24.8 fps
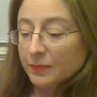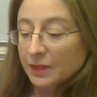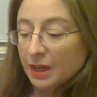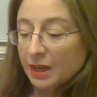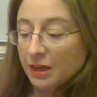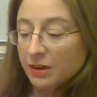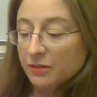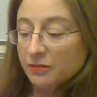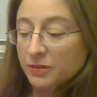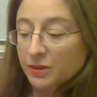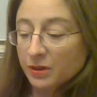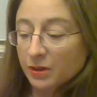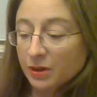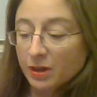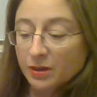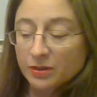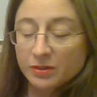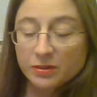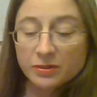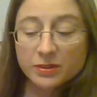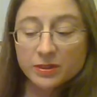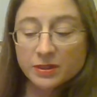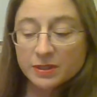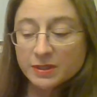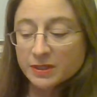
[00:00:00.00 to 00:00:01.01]
If they're
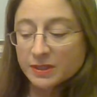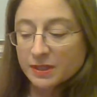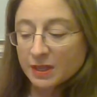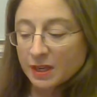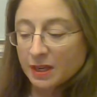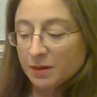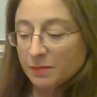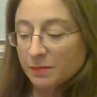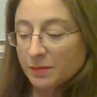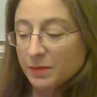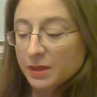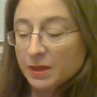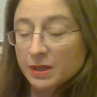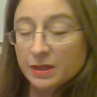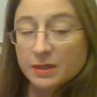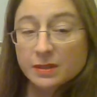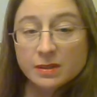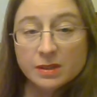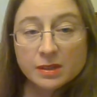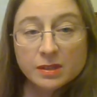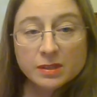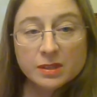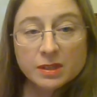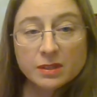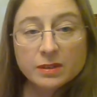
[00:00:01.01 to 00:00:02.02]
under the same
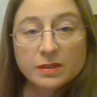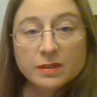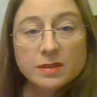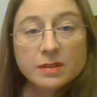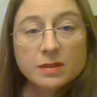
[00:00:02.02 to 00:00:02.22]
conditions,